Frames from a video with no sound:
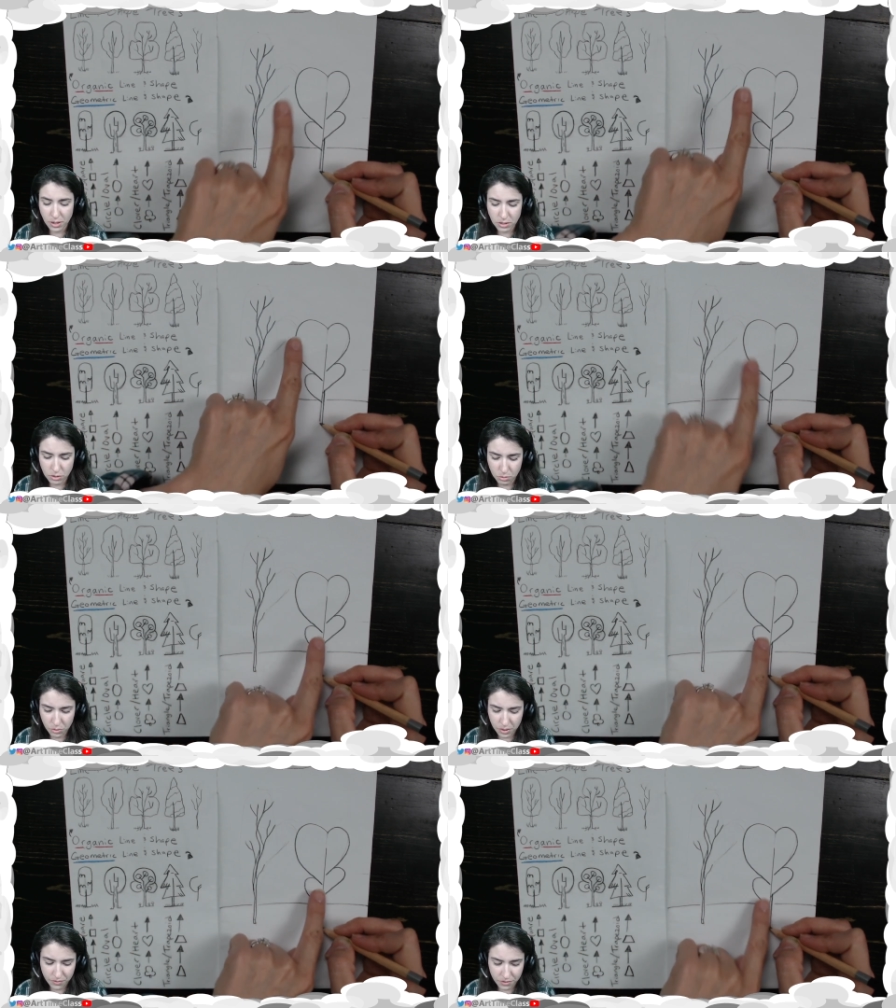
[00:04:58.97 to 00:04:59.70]
So I'm
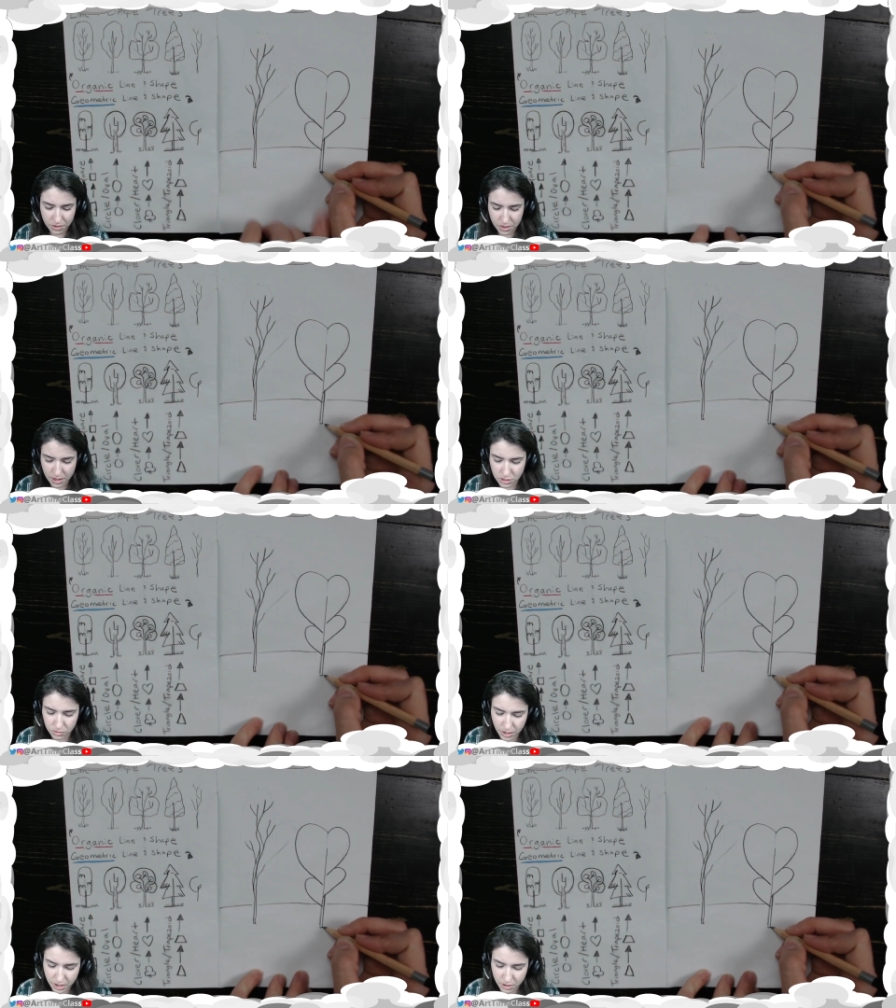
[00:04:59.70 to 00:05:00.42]
going for this
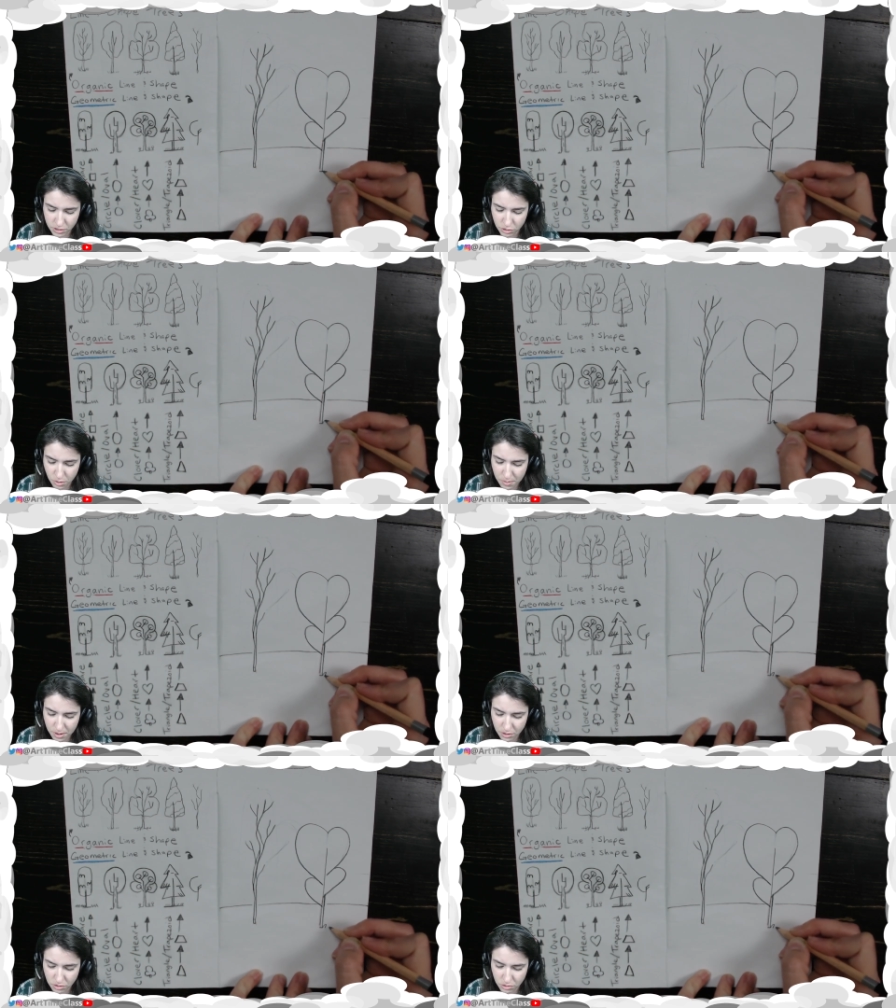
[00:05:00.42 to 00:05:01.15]
right here. So maybe
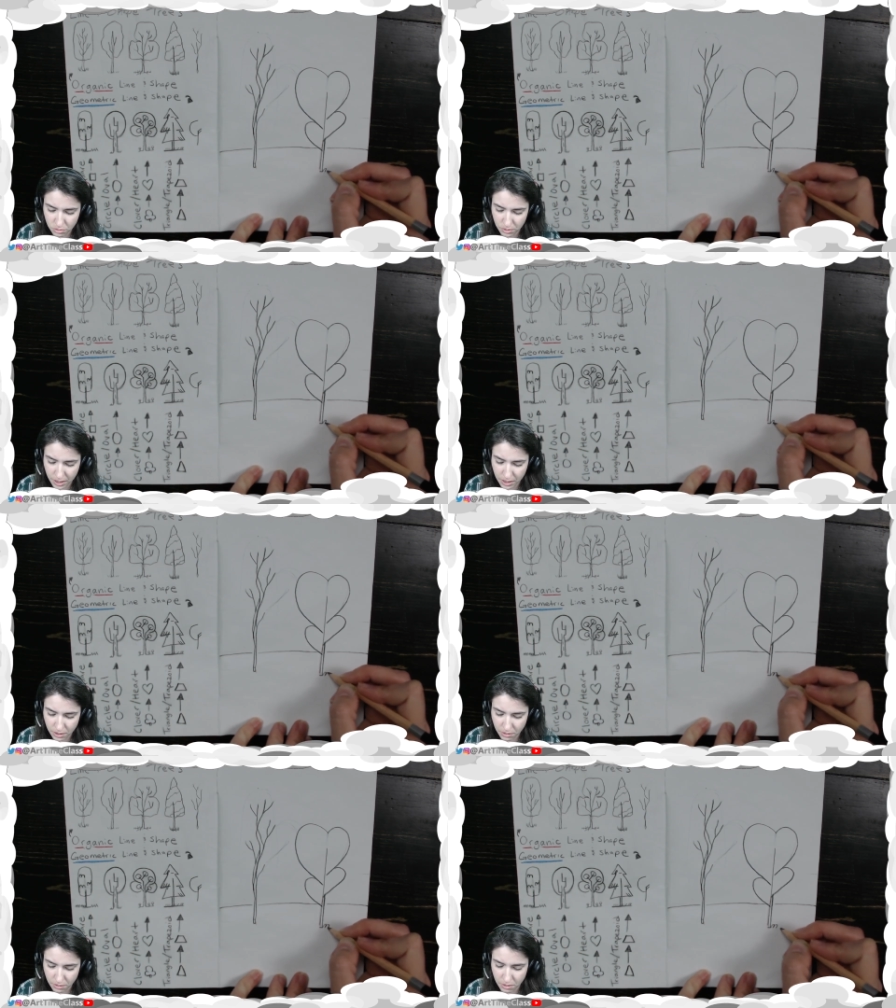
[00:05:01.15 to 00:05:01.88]
I'll do like a
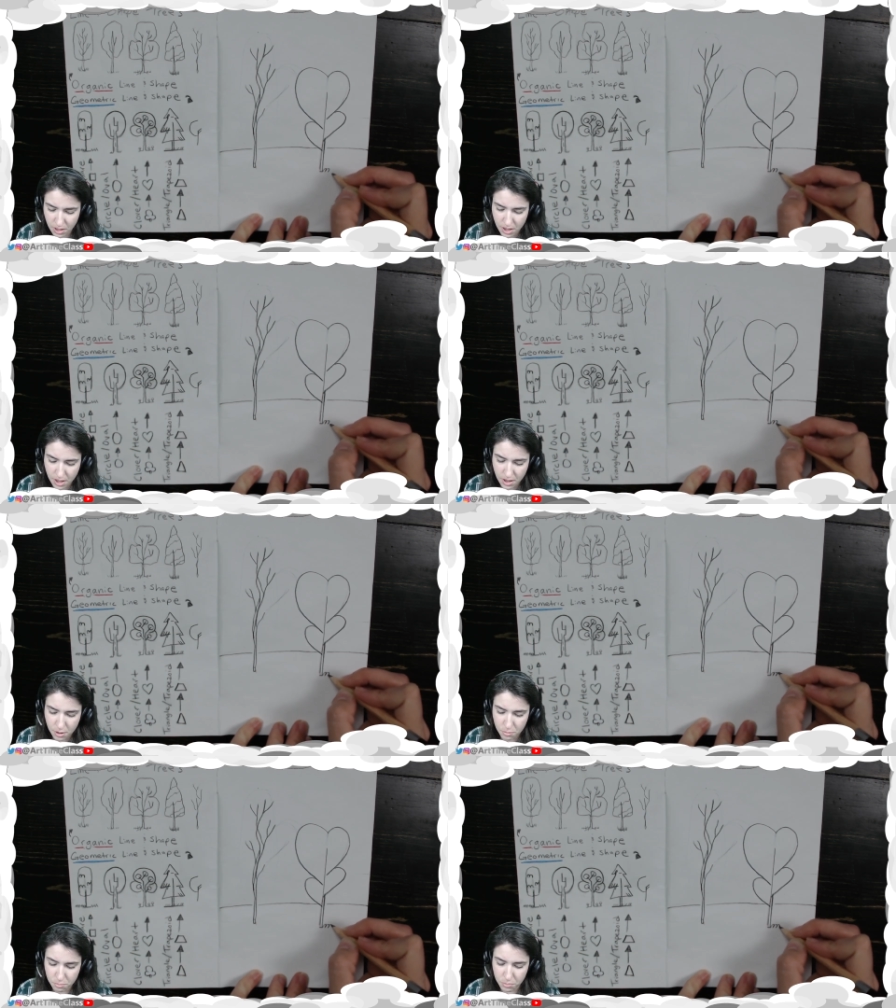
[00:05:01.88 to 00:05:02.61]
little
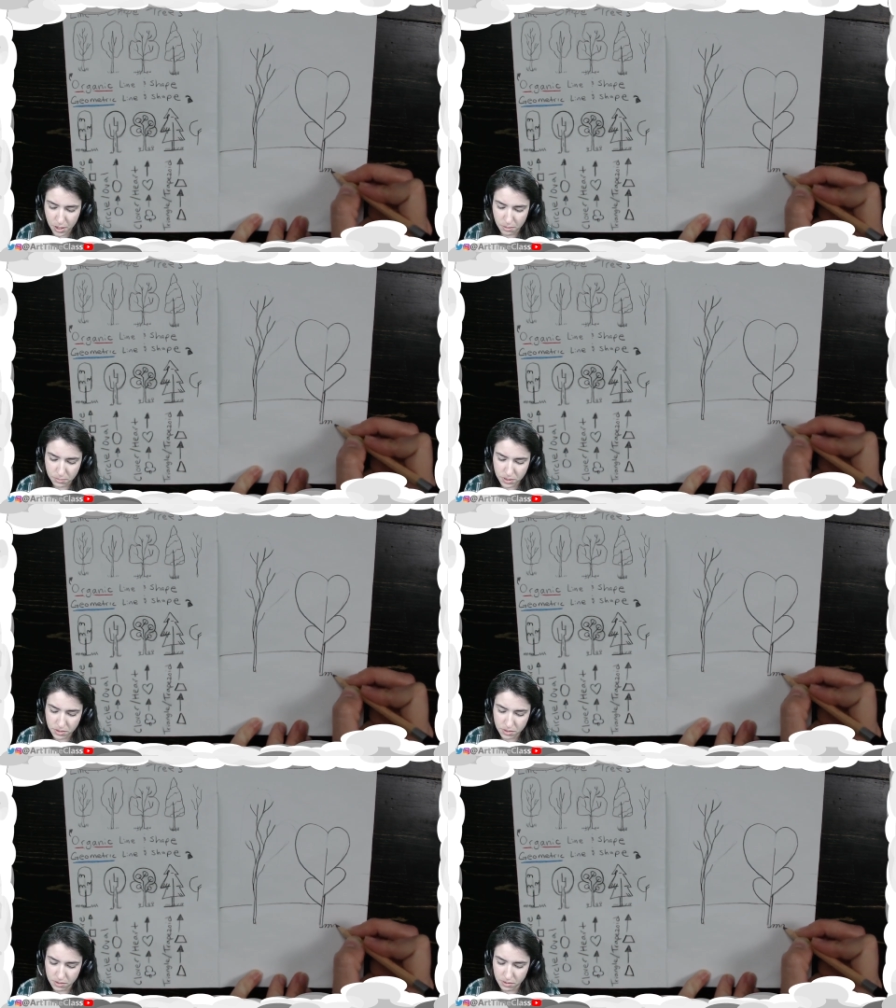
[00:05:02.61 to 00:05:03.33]
bumps,